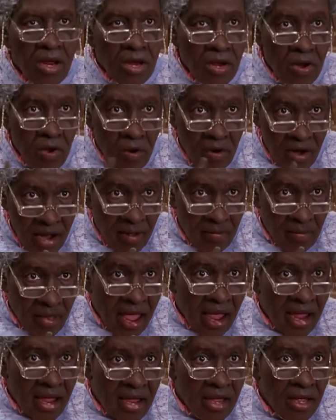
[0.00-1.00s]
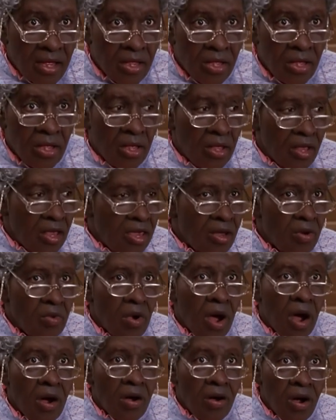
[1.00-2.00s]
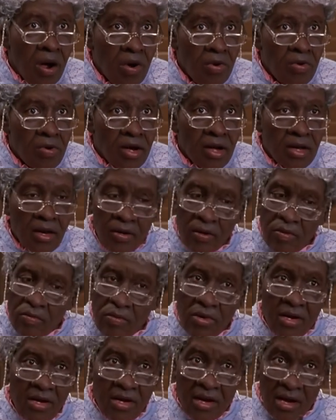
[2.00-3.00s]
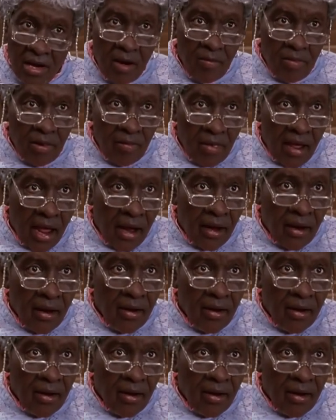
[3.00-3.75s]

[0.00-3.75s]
you're gonna limp back. you walk over, but you're limping back.